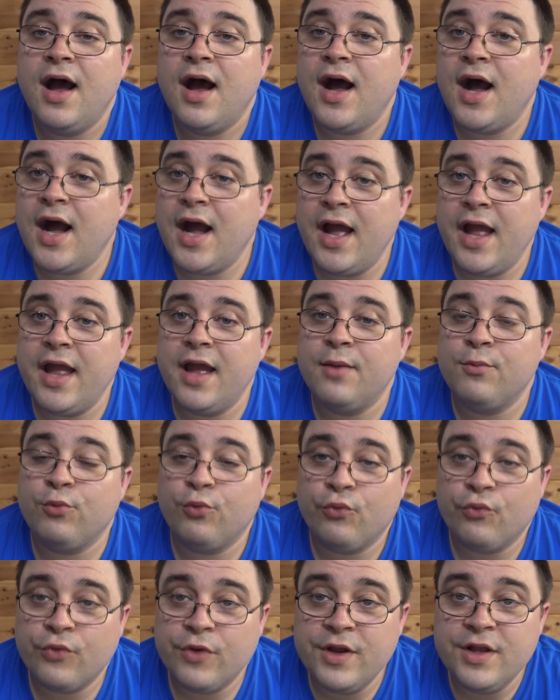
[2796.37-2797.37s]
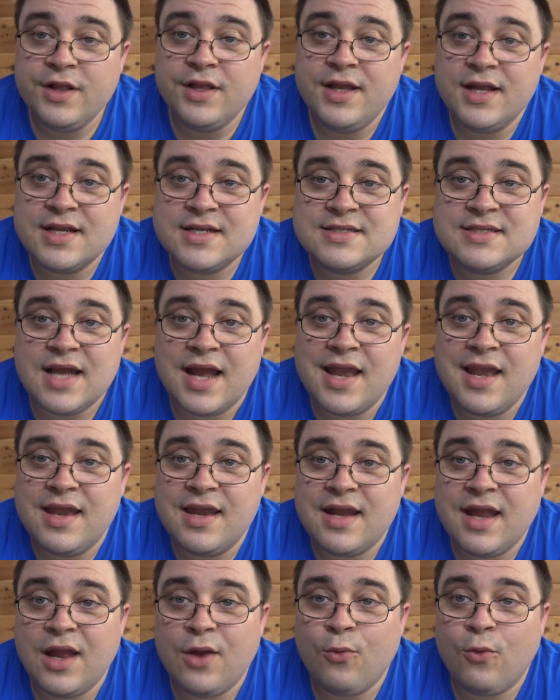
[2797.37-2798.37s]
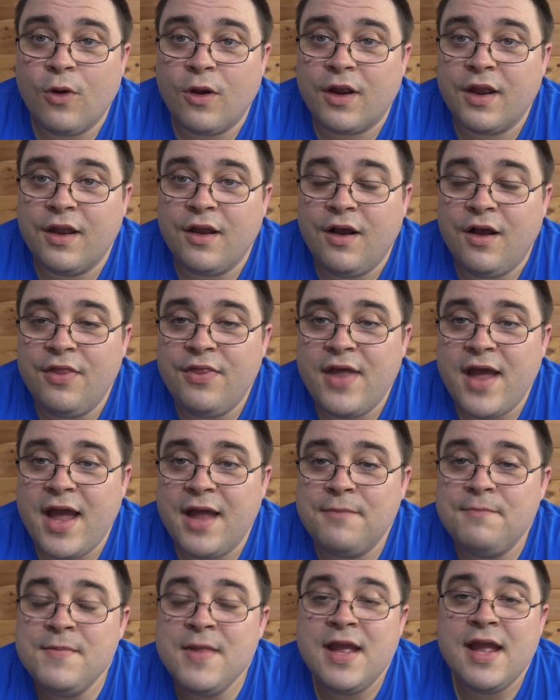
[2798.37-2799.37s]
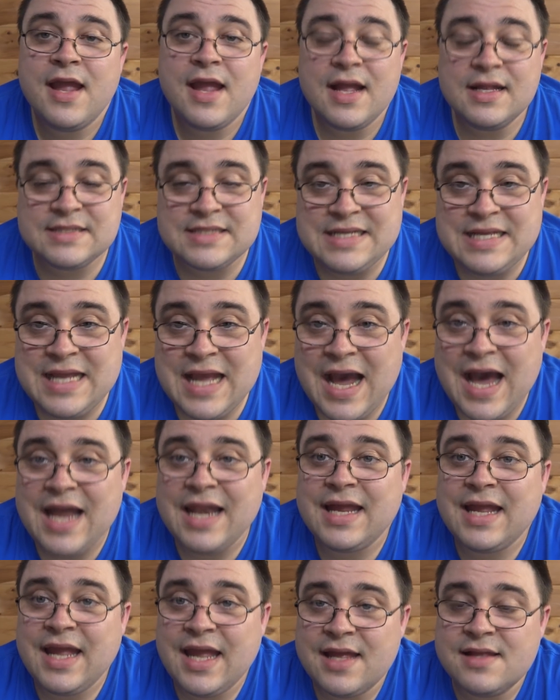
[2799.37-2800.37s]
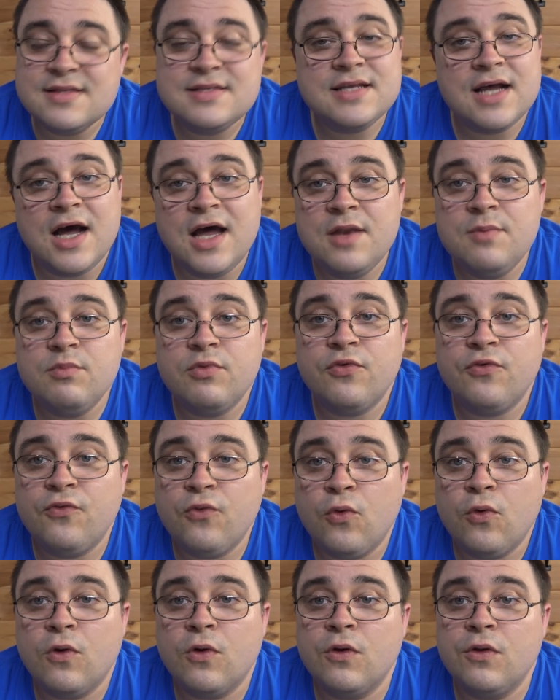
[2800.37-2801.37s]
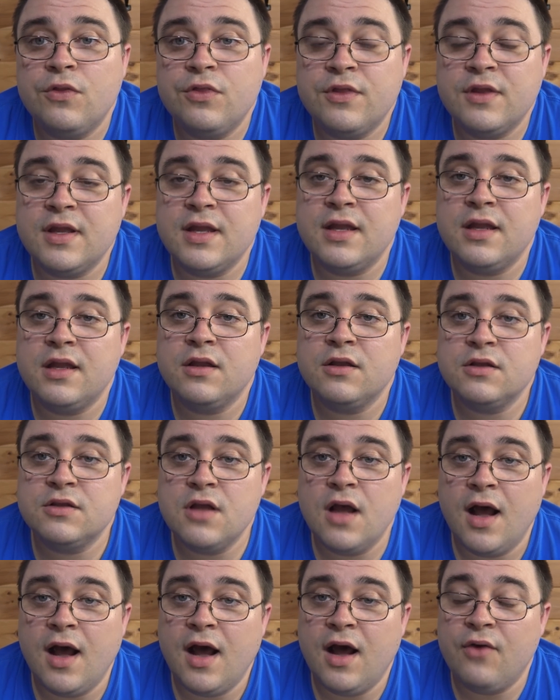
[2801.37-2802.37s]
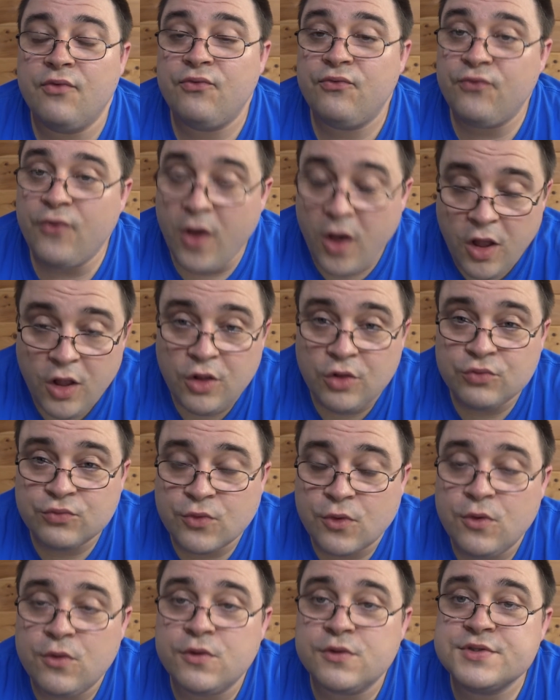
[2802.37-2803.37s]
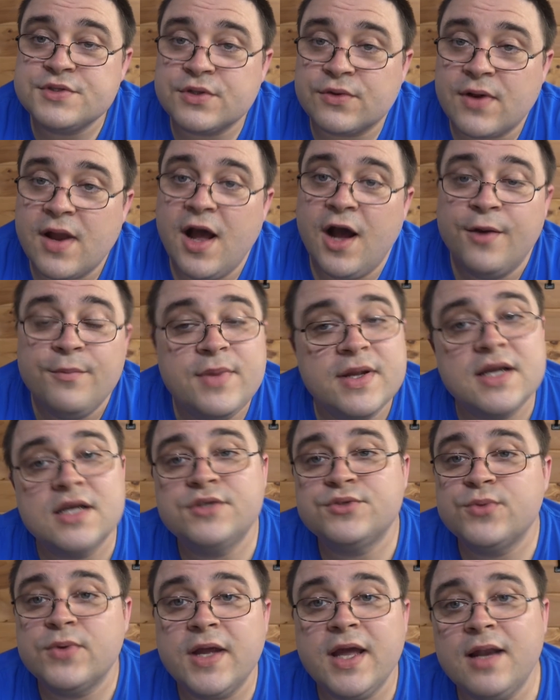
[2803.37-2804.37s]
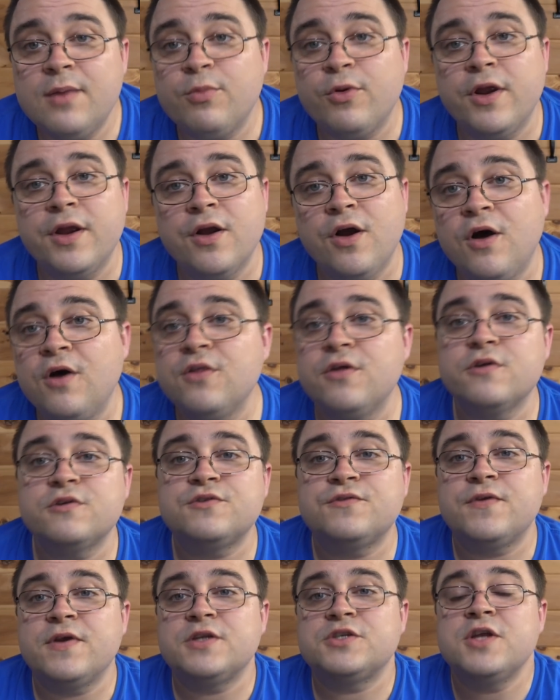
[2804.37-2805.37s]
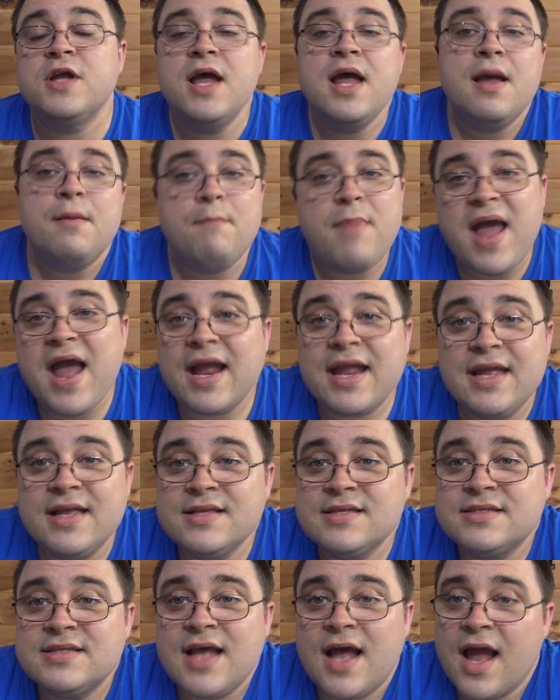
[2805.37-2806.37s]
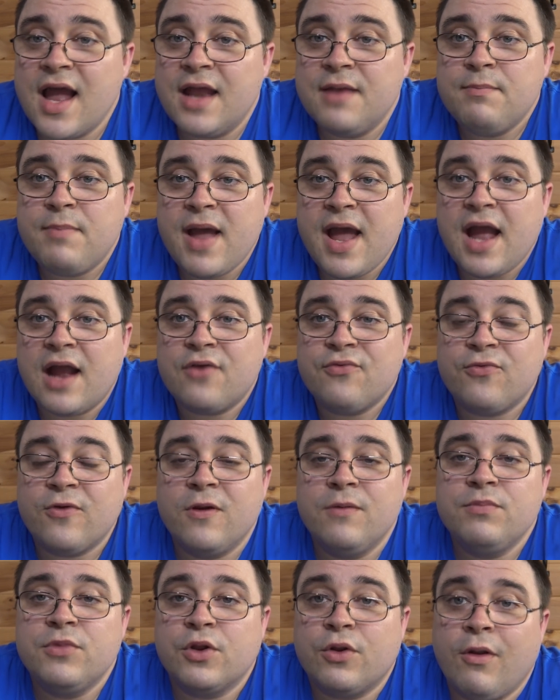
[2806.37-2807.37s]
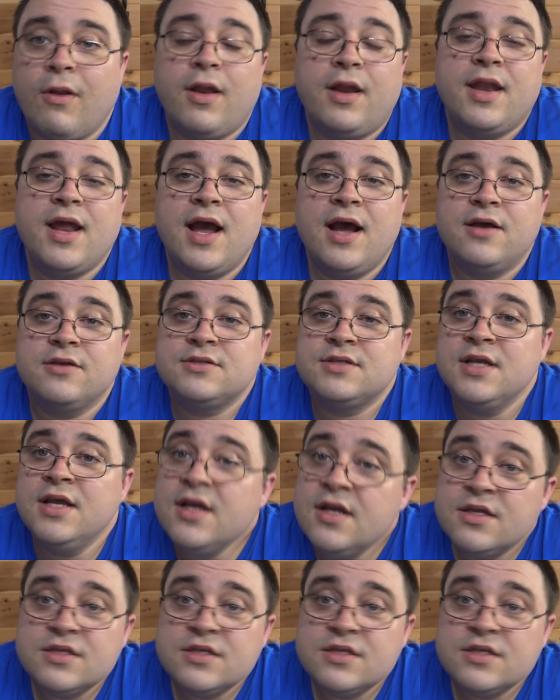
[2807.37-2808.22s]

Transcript: I am really excited to get working on that. It's got to get done before the fall rolls around, because we got to bring all those fish back inside, back from the greenhouse.